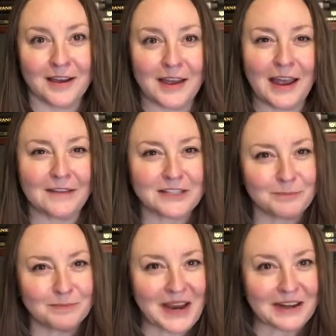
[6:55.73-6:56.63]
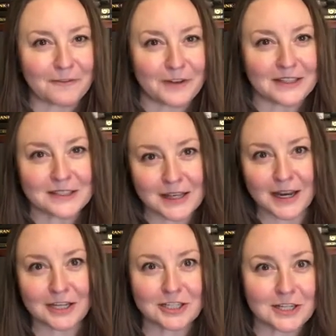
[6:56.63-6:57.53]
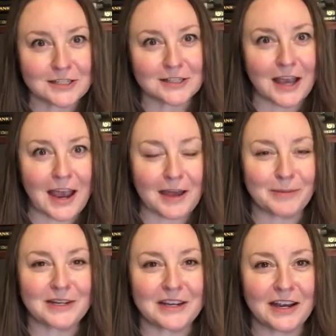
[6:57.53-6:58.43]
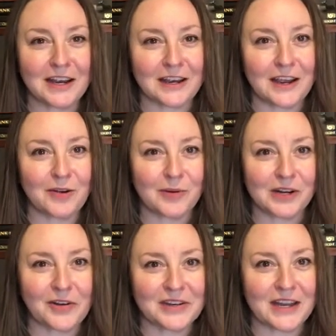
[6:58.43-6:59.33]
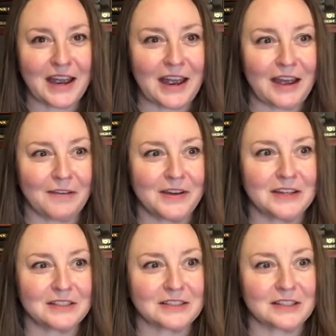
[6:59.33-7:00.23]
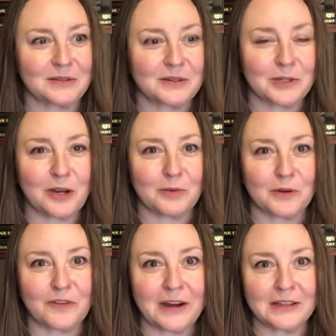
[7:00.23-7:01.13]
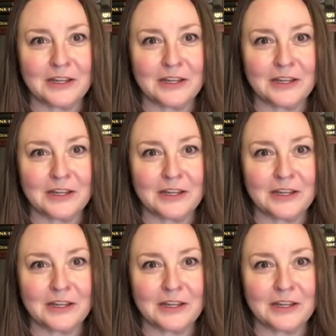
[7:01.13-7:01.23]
have some manifestations happening. We're going to have some, you know, we're finally